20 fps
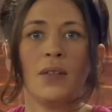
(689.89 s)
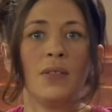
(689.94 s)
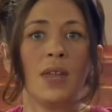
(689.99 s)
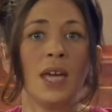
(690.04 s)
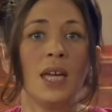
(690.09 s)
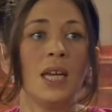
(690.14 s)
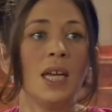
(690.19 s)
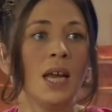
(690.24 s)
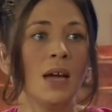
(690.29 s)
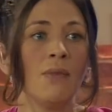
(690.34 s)

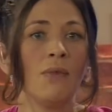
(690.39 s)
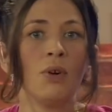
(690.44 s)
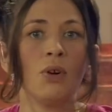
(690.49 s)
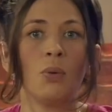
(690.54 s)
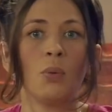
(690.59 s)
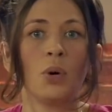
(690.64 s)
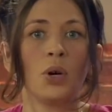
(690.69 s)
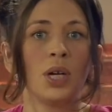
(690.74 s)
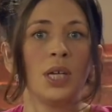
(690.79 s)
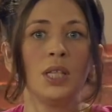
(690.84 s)
and they
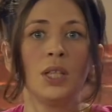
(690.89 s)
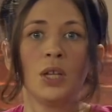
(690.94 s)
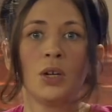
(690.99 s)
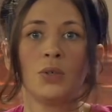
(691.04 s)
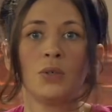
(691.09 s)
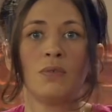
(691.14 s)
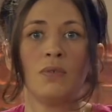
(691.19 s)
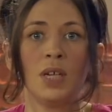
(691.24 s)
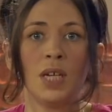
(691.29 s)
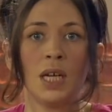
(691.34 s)
never were in
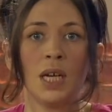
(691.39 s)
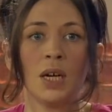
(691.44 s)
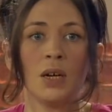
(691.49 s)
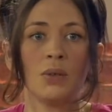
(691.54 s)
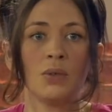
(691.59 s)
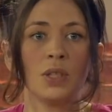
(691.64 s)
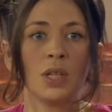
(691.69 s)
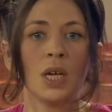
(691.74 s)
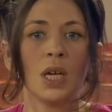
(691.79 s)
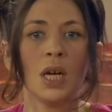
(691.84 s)
those
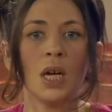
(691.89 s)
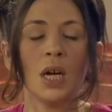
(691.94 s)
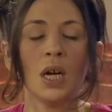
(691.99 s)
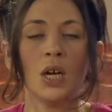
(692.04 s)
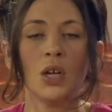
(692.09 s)
videos.